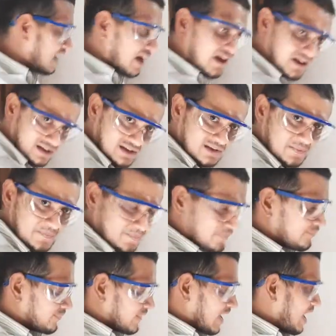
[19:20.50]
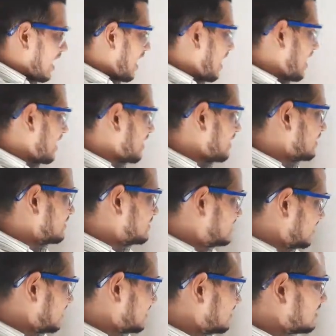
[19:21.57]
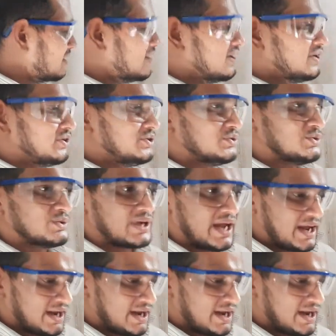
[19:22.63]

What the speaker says: are, and then you